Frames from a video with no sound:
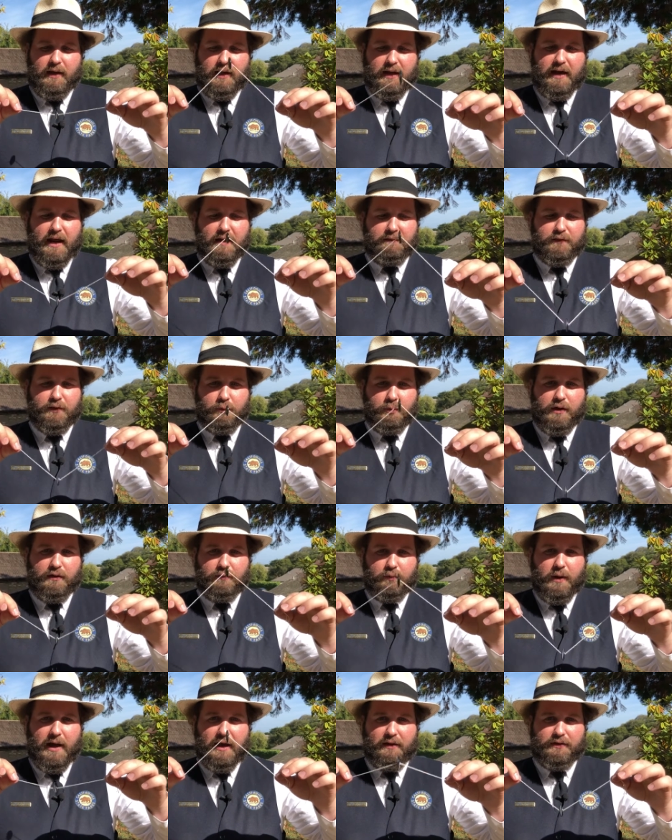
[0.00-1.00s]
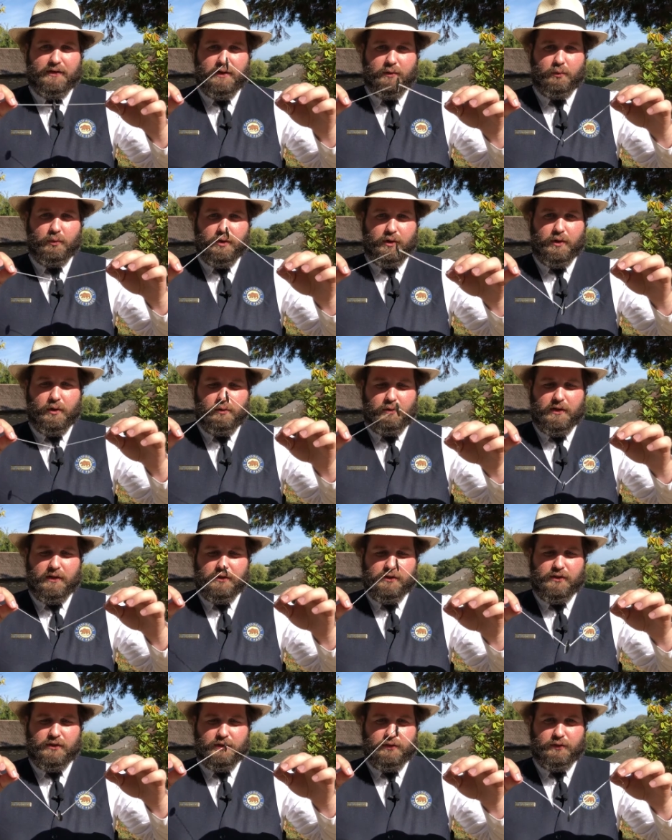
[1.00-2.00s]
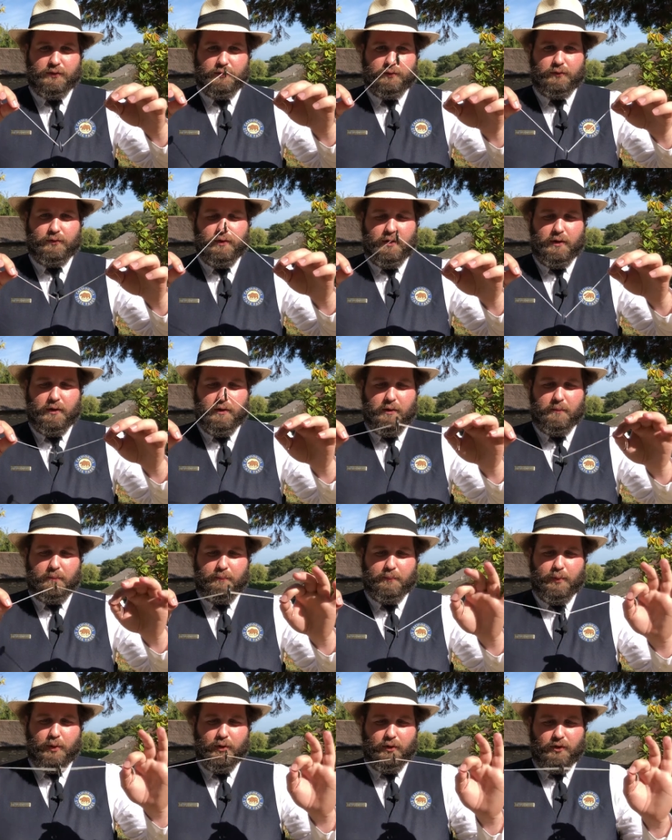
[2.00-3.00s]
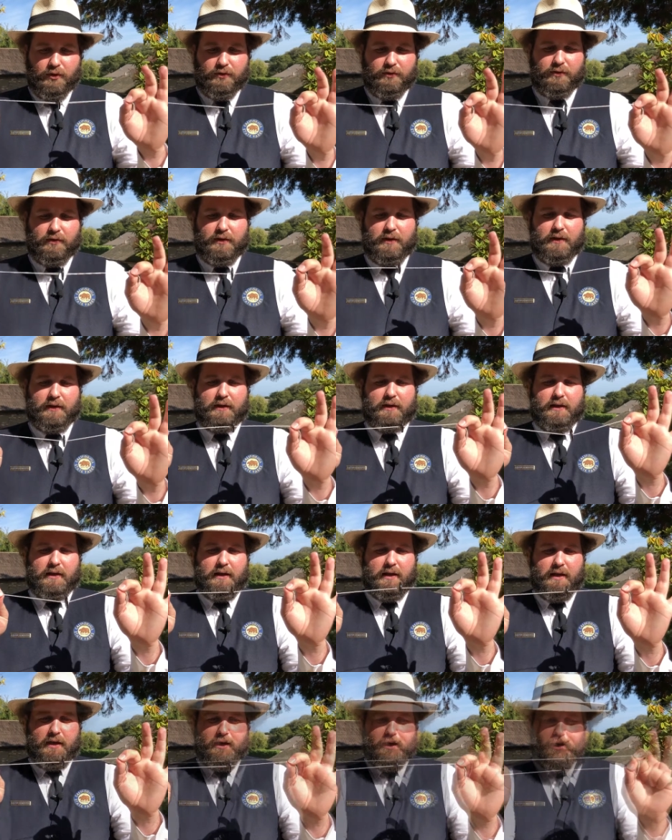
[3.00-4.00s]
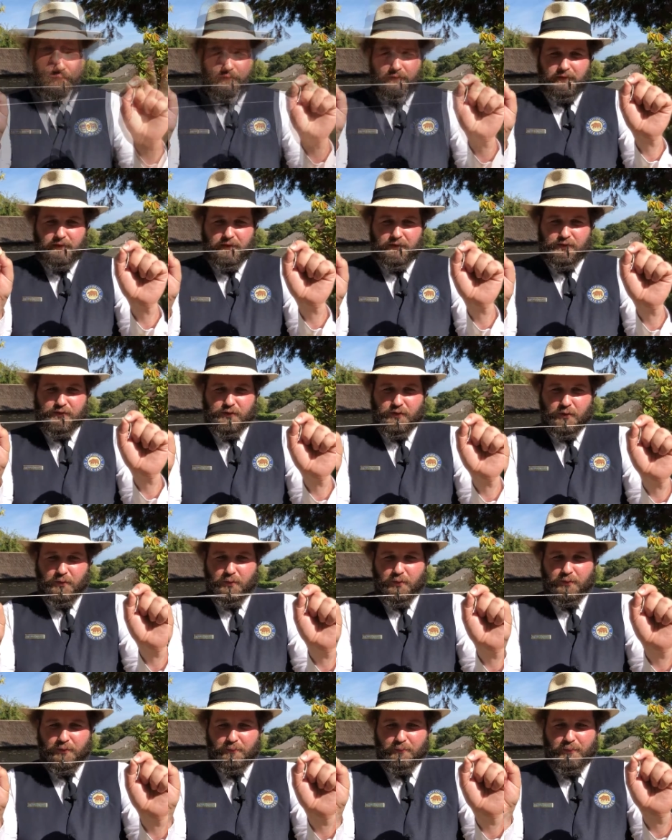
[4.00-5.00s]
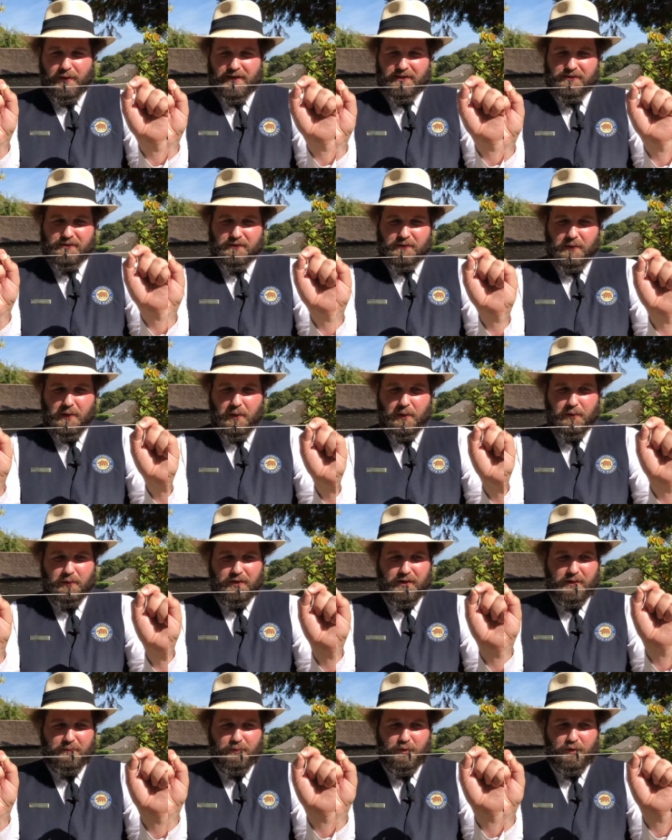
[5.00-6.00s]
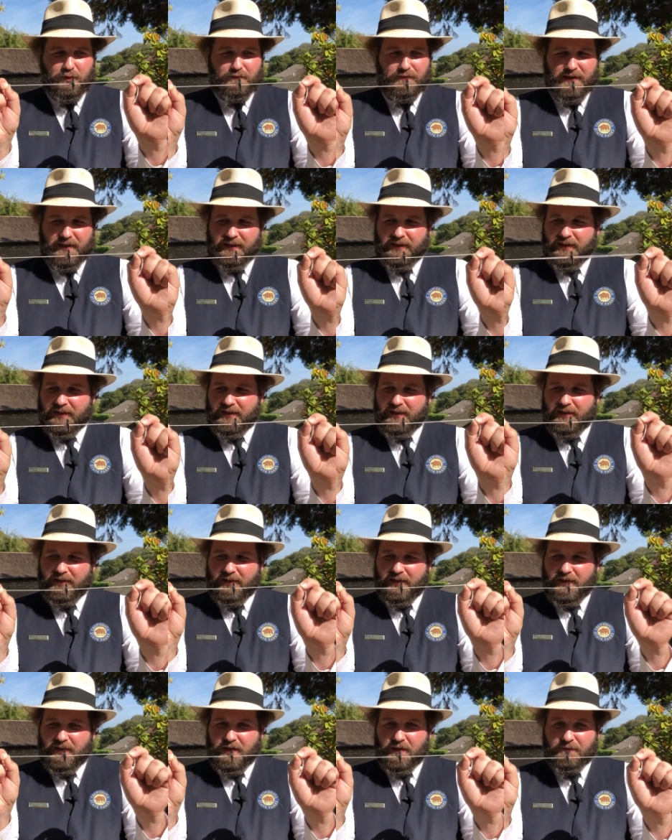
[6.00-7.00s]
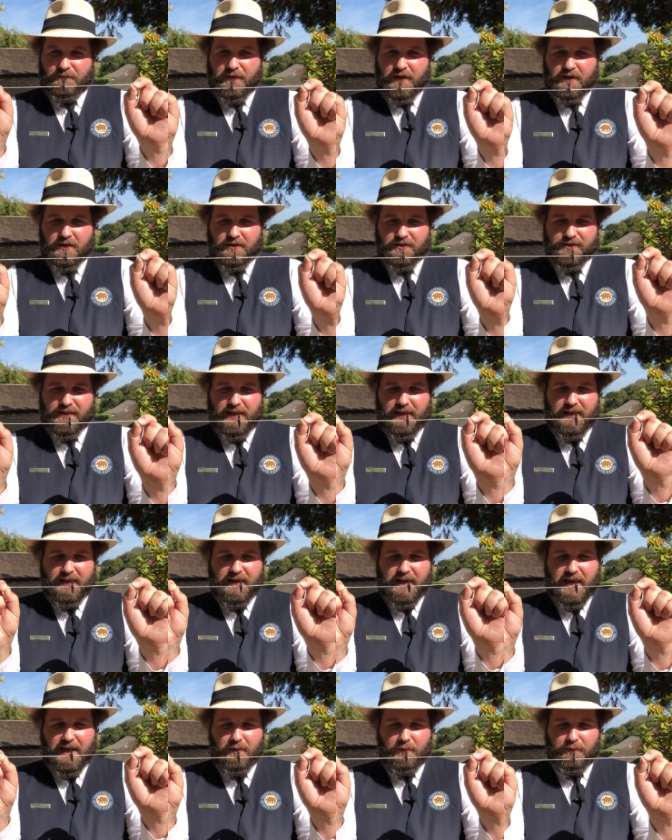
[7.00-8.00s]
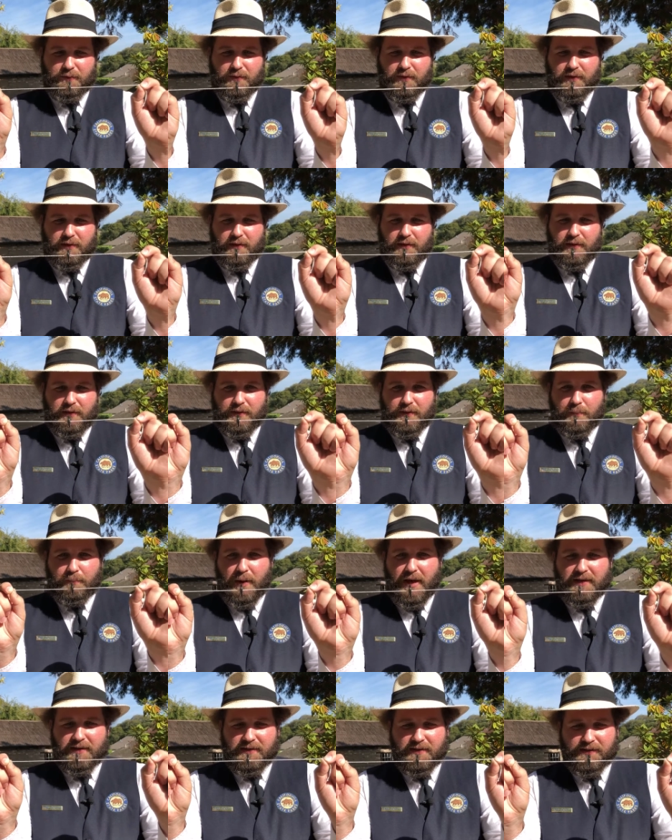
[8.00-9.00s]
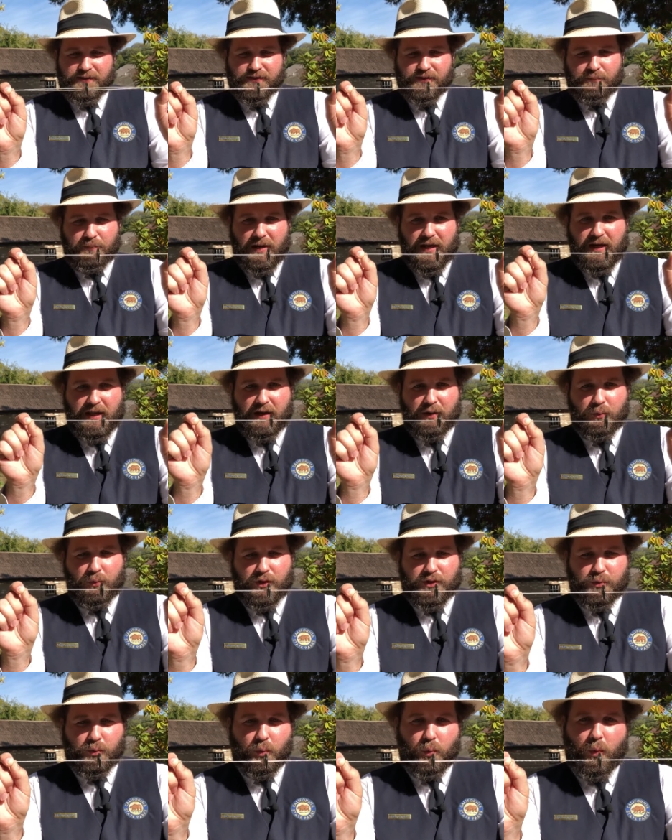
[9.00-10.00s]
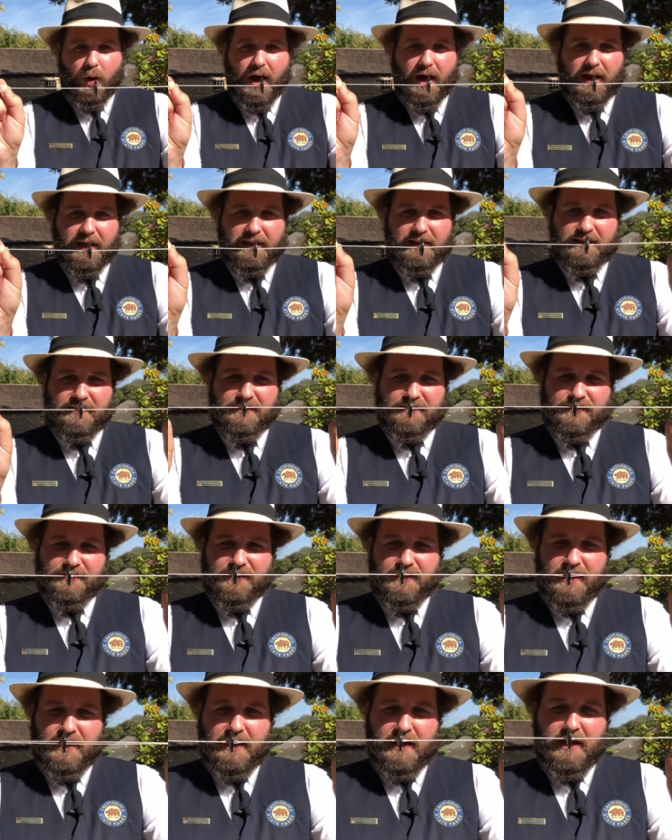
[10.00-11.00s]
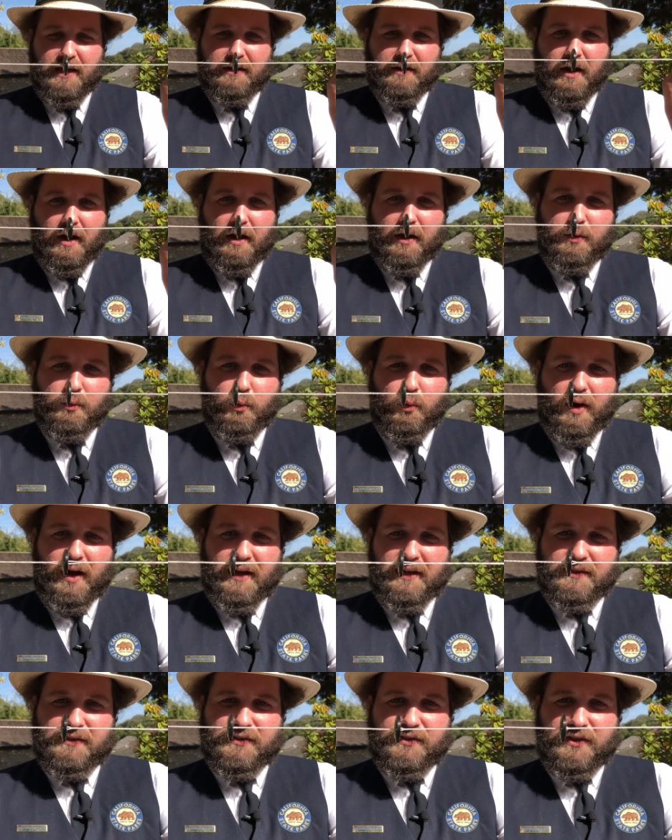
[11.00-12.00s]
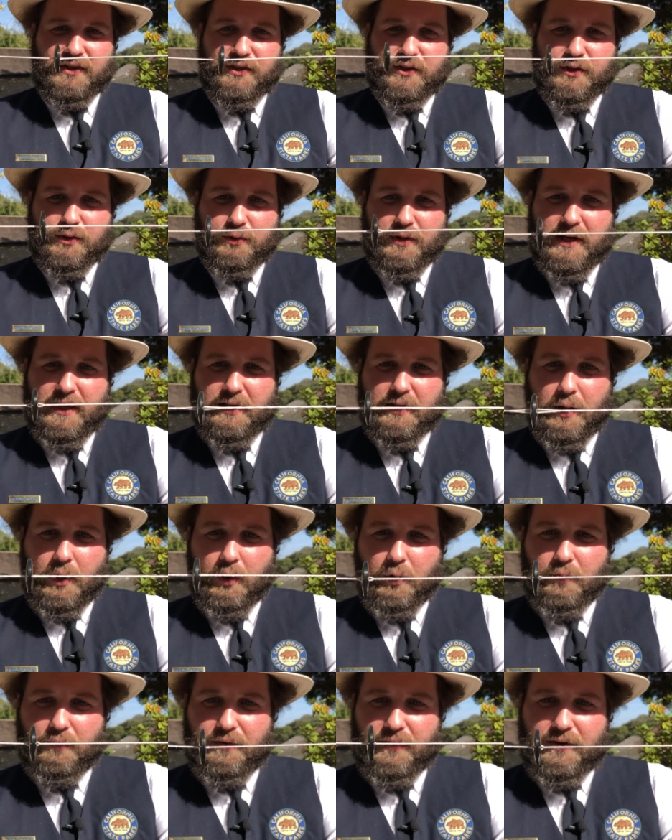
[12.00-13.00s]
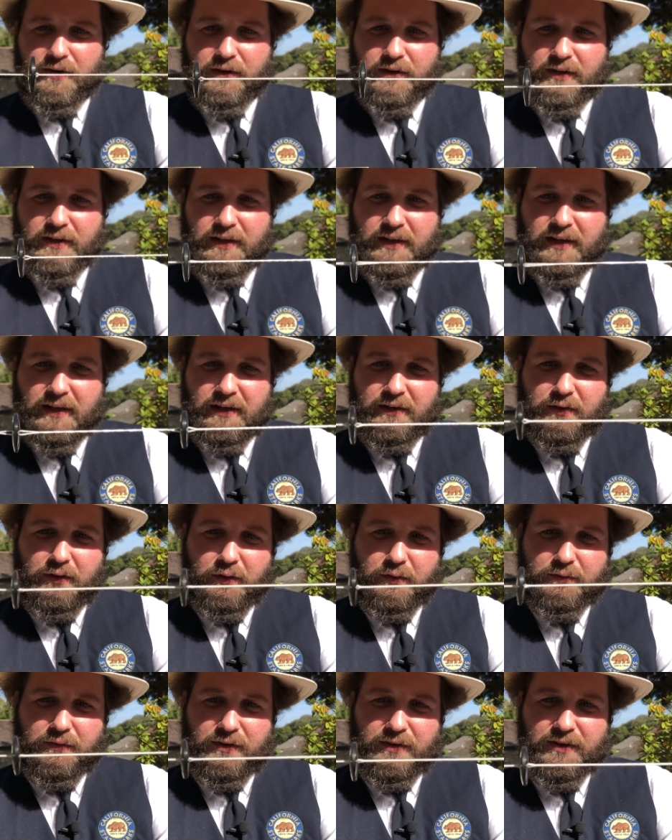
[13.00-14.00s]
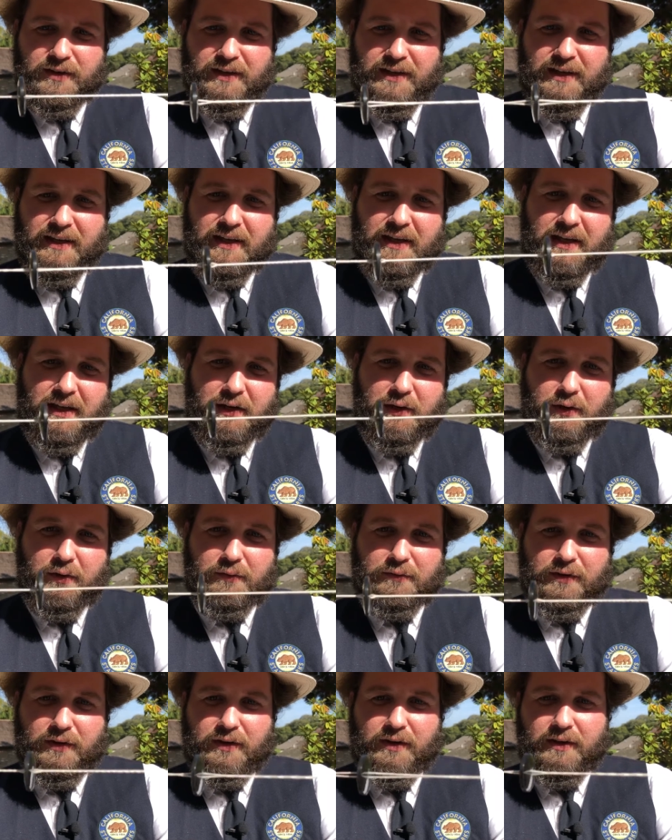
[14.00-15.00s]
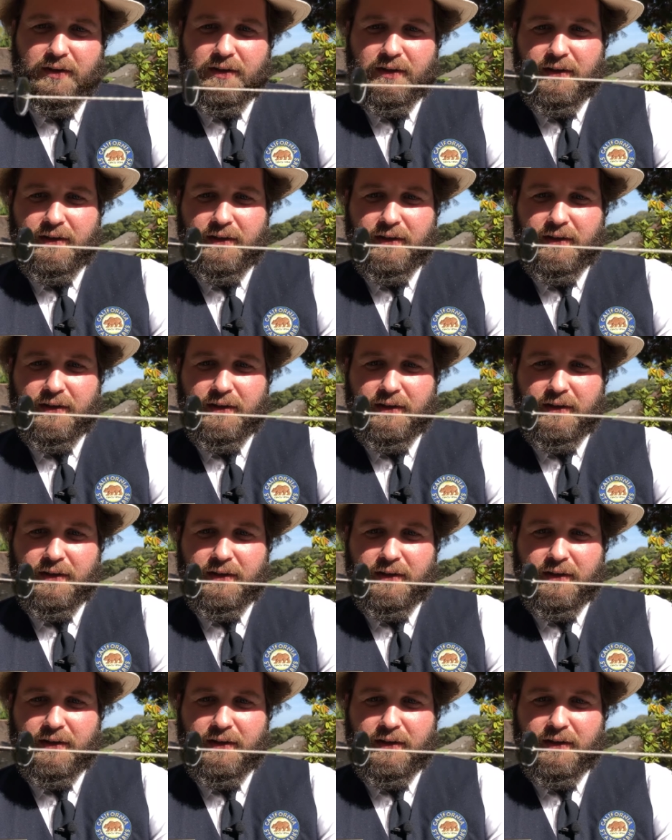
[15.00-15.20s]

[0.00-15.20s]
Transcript: And after we've wound it, we're going to pull. And so by slowly moving your fingers in and out, the button is spinning, which winds and unwinds the string over and over and over.